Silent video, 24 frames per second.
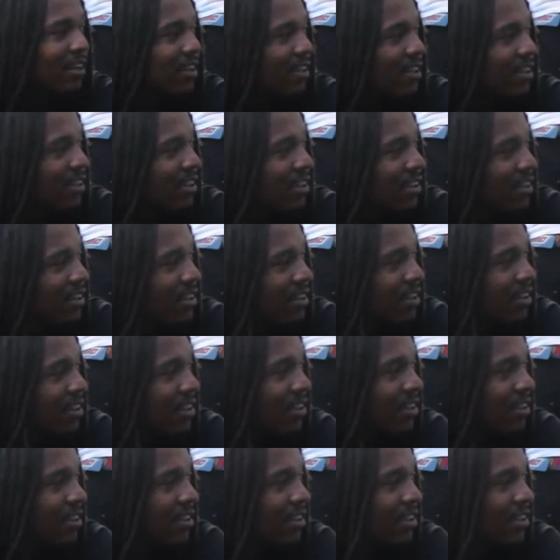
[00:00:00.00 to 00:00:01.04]

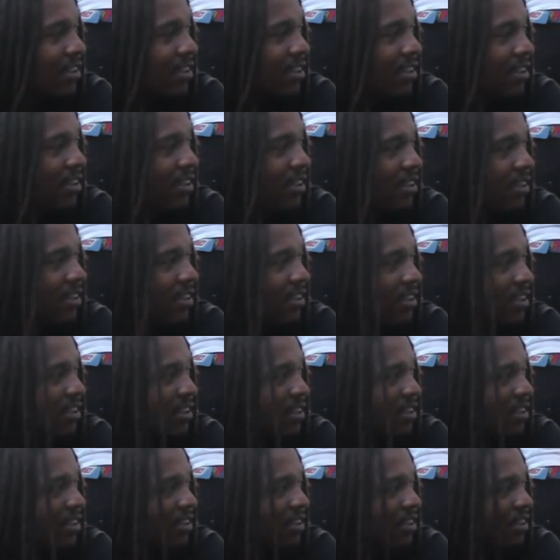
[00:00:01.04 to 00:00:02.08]

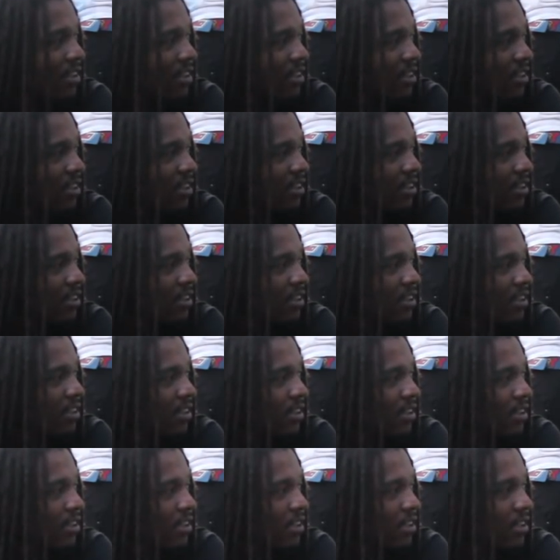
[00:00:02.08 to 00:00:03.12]

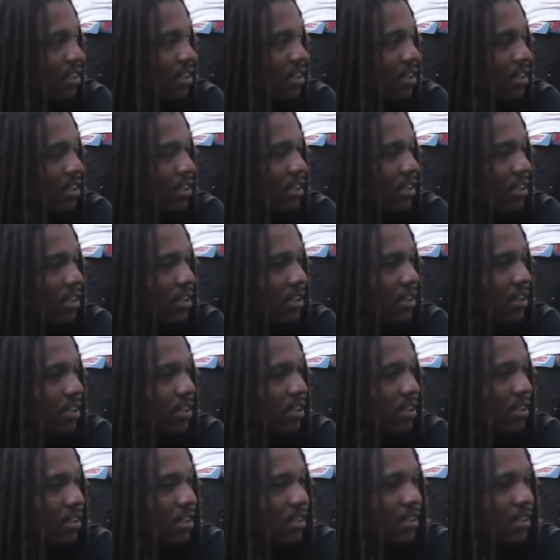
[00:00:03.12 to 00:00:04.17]
This person isn't speaking.